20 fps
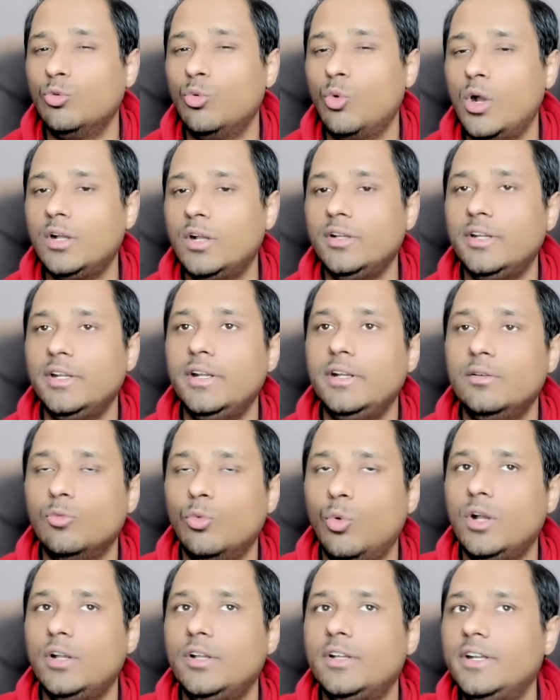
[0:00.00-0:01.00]
What did
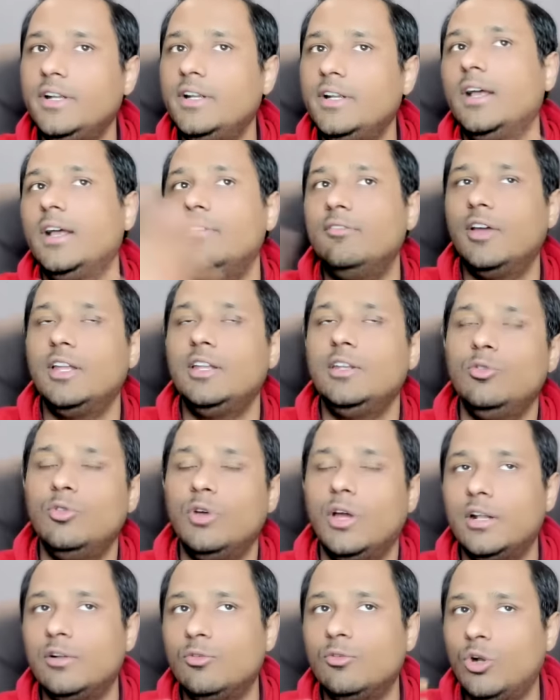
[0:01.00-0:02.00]
what did I value
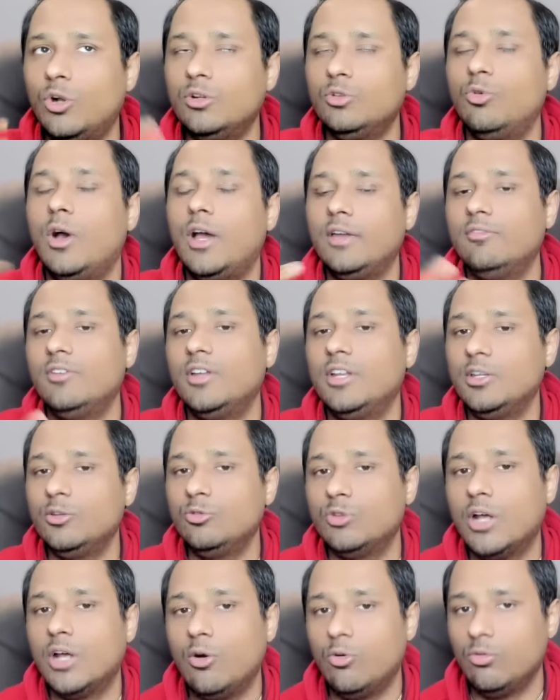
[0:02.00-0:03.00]
and what do I value
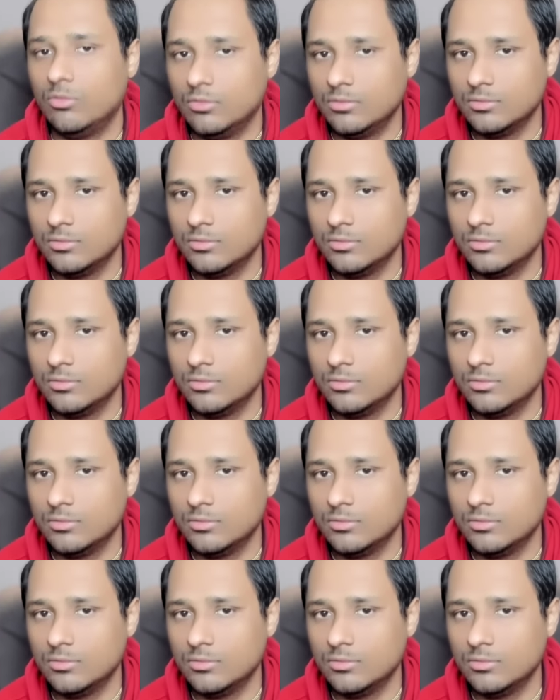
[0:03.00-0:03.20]
now?